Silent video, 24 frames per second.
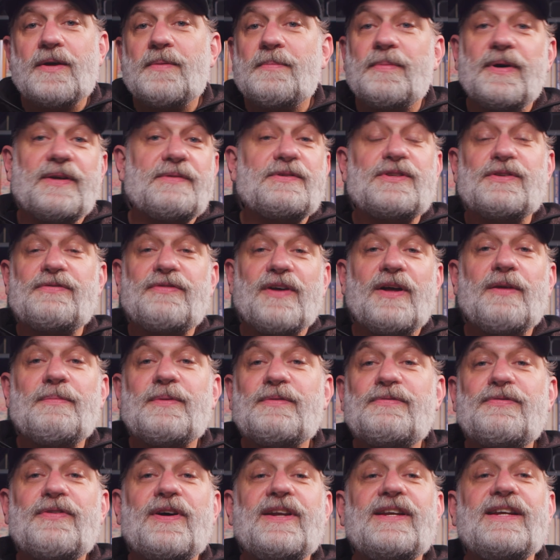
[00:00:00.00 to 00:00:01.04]
But
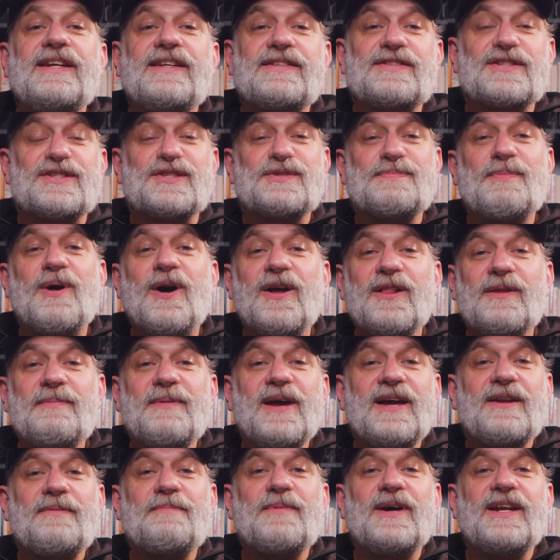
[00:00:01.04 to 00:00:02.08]
development funding is a small
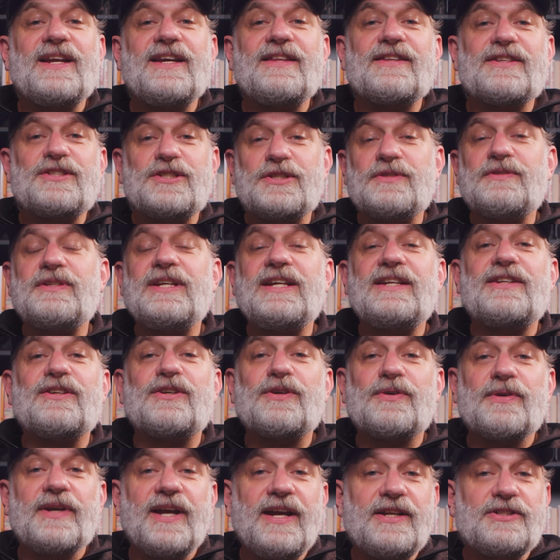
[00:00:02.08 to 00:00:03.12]
amount of money that you need to
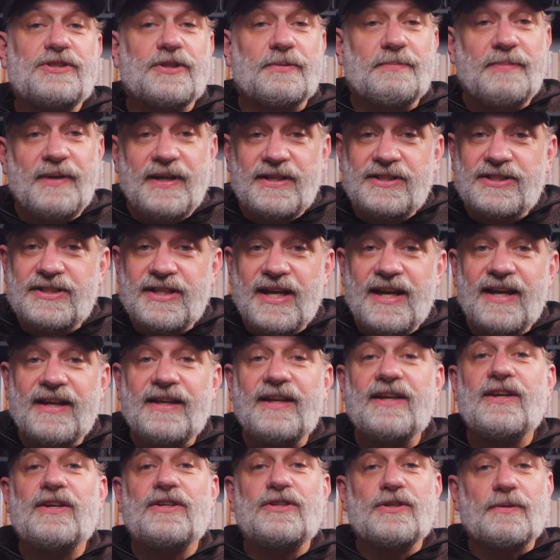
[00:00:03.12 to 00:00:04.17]
create your pitch
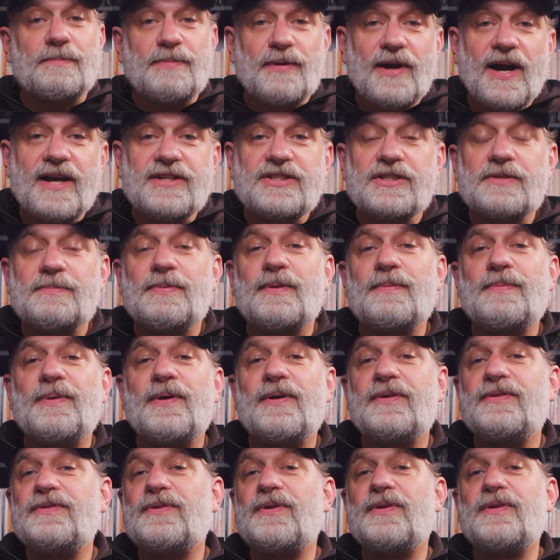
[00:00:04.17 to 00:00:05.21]
deck, your project
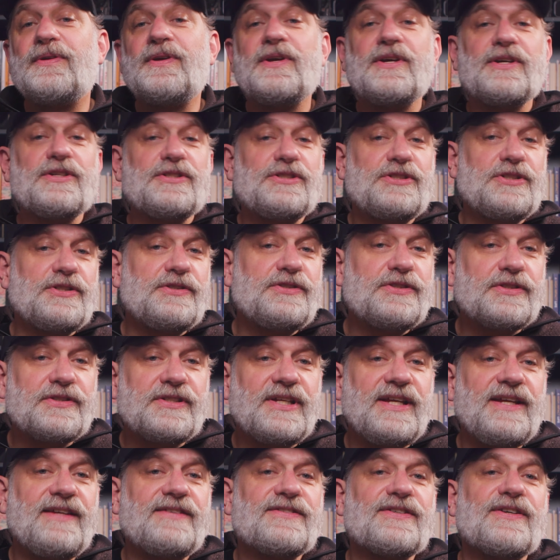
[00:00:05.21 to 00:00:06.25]
proposal, shoot your
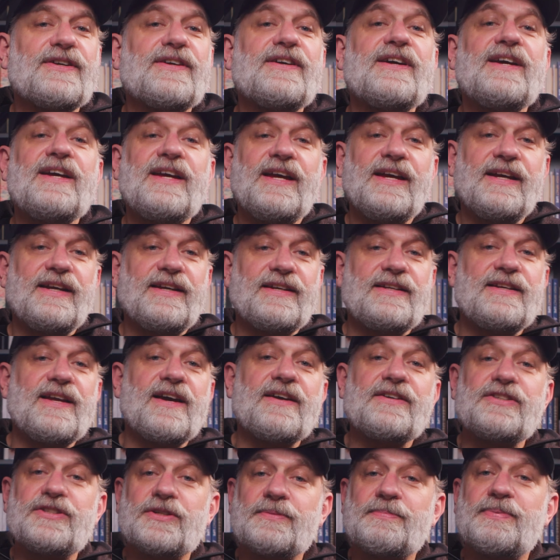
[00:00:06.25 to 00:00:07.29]
teaser, and
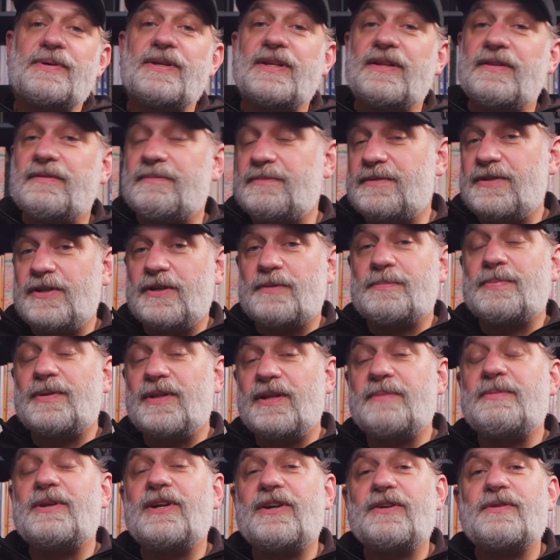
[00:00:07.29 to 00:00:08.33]
conduct your
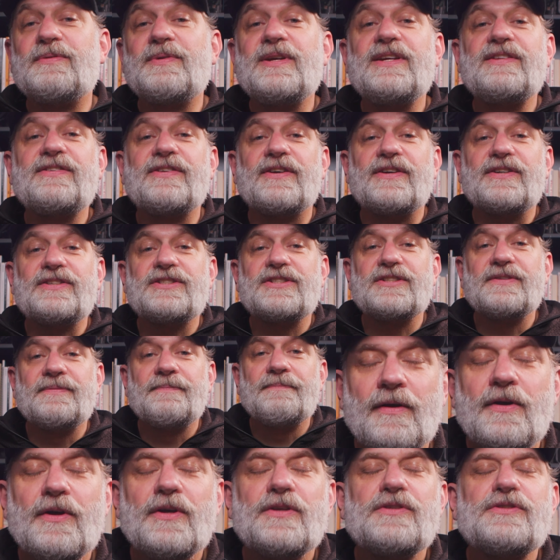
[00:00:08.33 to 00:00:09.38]
preliminary research.
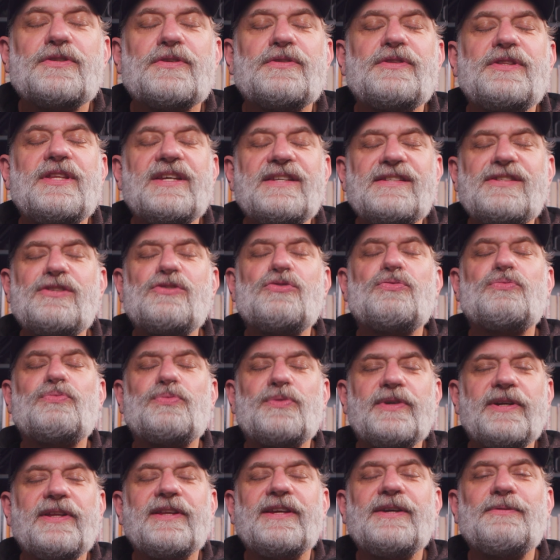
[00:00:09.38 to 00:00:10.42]
So this is
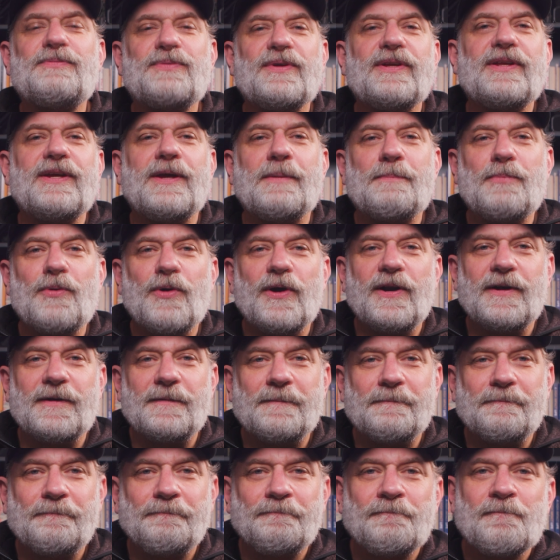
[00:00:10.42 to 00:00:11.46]
really, really
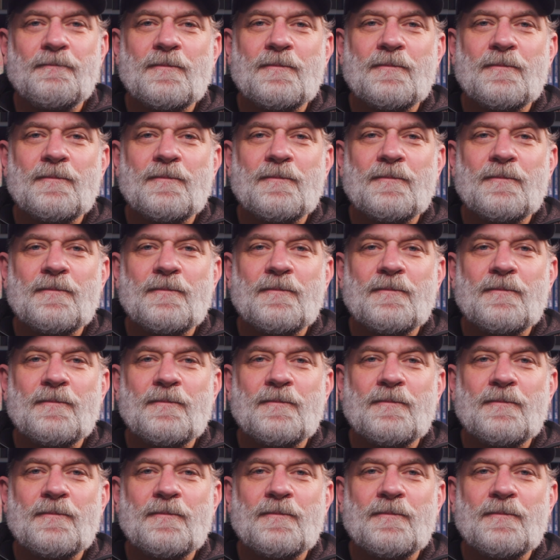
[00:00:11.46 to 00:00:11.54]
important.